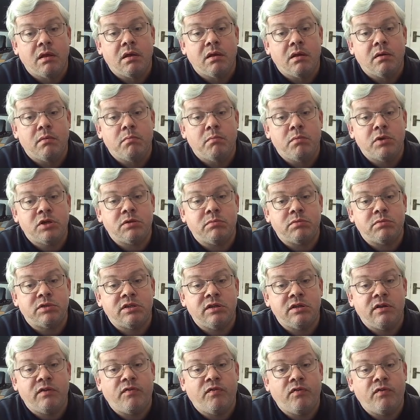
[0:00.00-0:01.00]
bishop
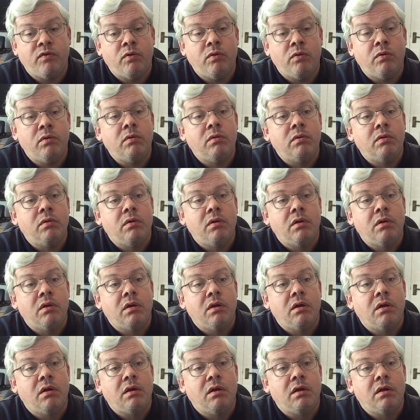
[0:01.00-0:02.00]
c4
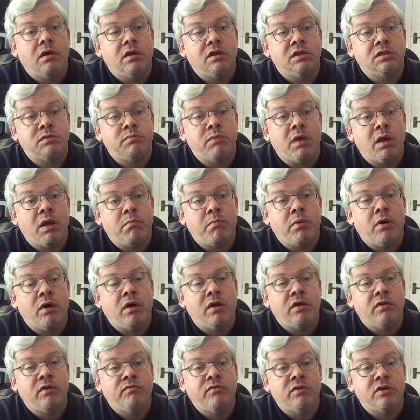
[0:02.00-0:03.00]
is met by
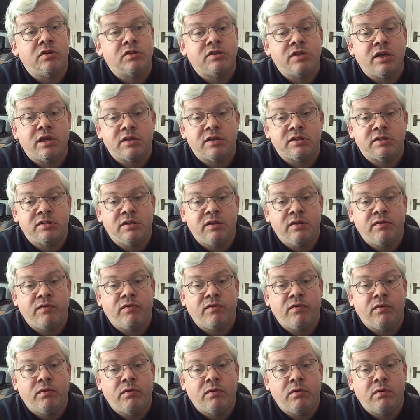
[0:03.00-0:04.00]
rook takes
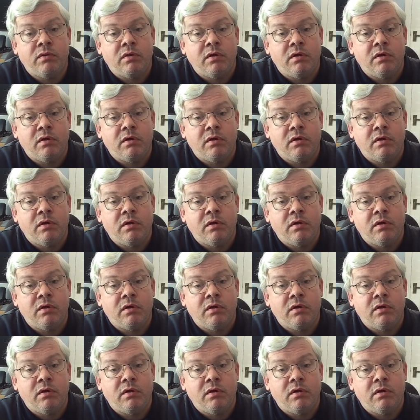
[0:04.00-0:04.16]
c4,